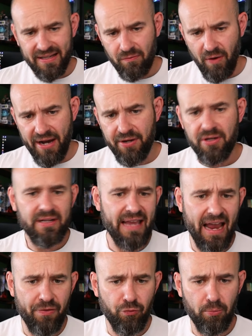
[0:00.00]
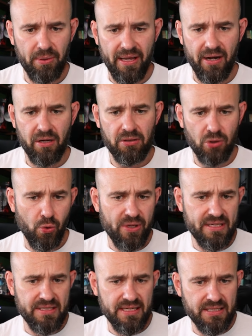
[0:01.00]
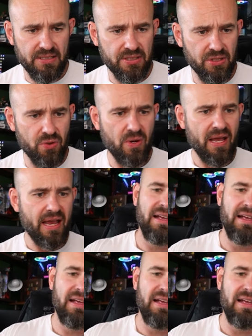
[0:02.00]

Writer Katharyn Blair, Loki Season 2,